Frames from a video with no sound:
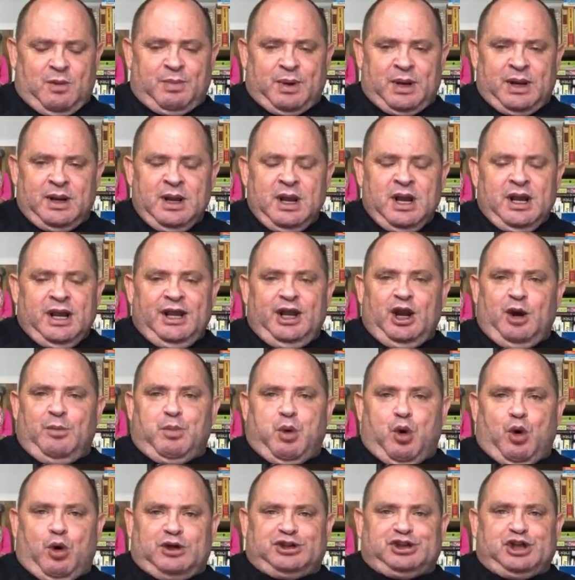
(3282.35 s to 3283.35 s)
But
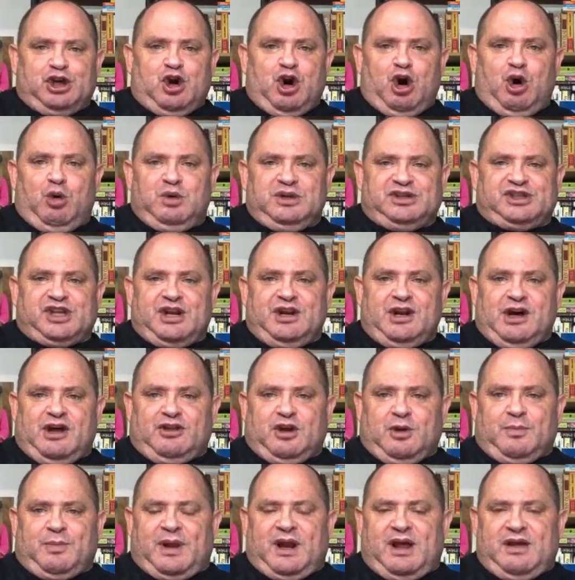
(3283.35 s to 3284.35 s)
Portugal was
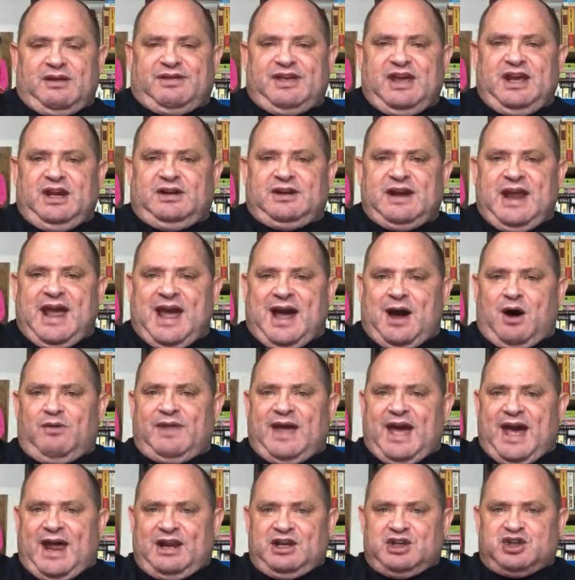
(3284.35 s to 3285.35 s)
another, but I think now
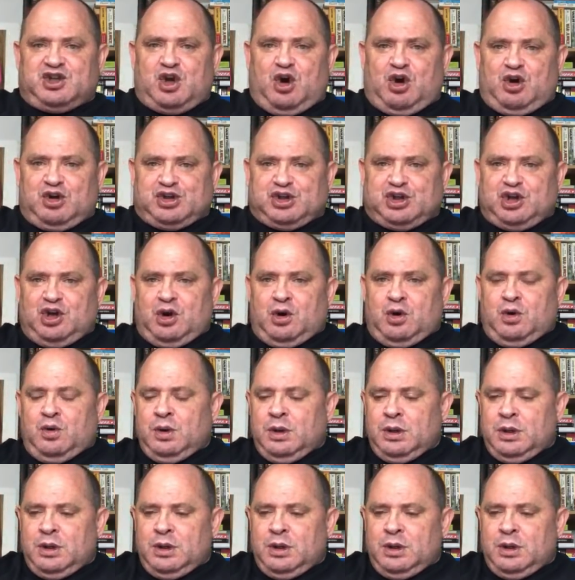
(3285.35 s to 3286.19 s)
that is also